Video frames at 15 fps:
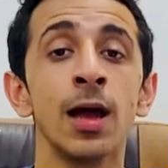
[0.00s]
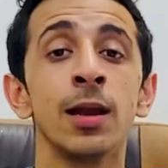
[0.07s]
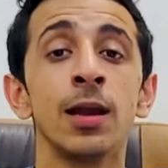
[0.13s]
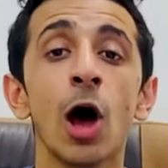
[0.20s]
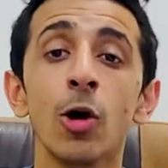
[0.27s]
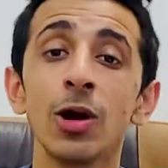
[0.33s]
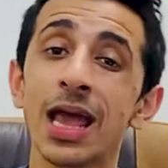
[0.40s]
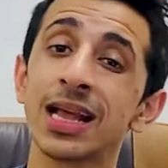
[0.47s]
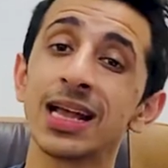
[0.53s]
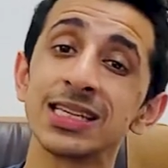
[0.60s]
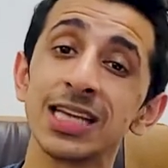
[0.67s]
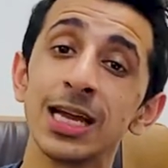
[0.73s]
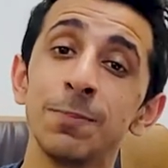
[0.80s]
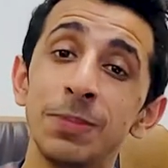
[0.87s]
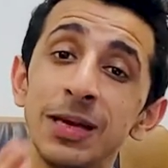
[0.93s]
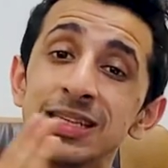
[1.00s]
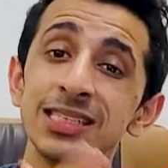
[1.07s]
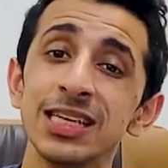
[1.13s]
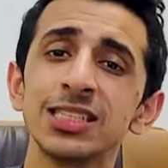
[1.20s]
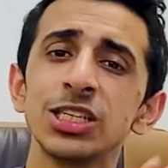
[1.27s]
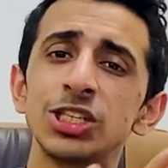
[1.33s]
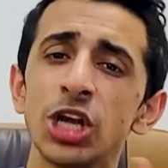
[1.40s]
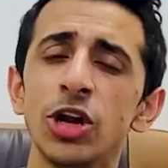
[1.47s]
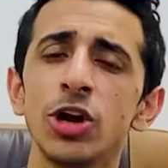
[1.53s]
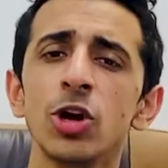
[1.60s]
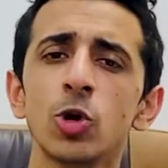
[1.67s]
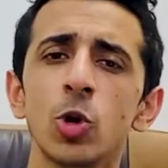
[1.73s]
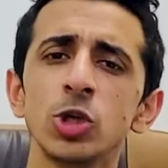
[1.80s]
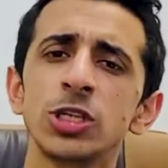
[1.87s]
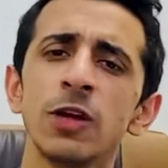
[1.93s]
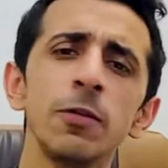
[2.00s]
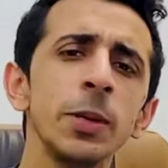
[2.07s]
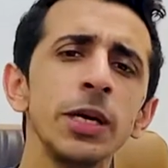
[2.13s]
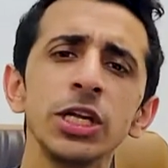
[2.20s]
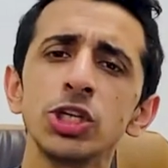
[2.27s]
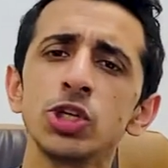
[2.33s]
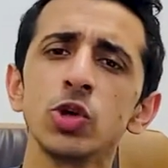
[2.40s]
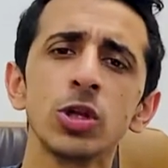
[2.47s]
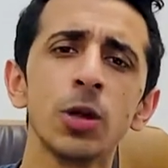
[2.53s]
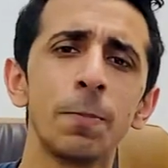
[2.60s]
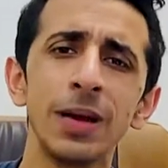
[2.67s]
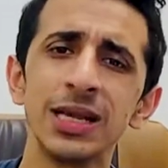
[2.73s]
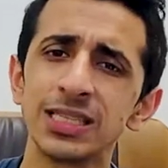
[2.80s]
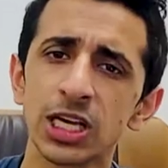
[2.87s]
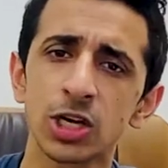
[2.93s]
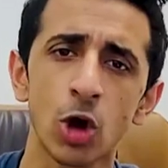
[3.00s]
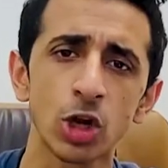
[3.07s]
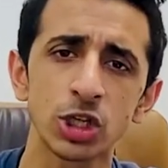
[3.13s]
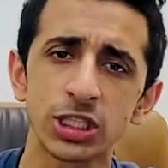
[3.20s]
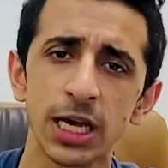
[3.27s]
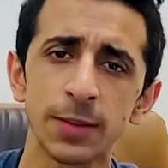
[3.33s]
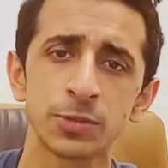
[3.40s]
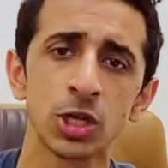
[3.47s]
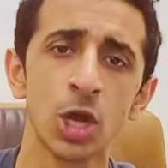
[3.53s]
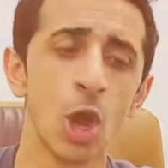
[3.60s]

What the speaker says: now, like I said, BCA is a general course. They will be teaching you the basic concepts